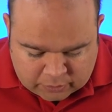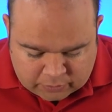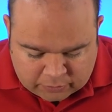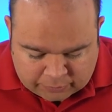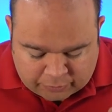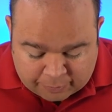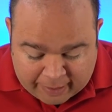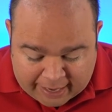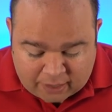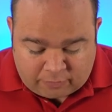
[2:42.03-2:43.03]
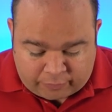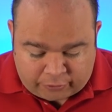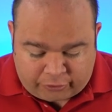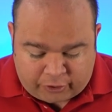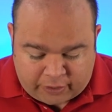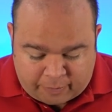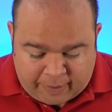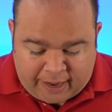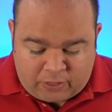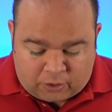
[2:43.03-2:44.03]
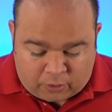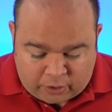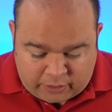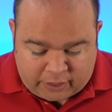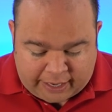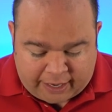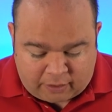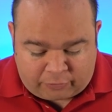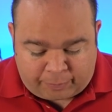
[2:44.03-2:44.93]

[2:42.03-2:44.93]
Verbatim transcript: The man, verse 30, the man, the Lord of the land,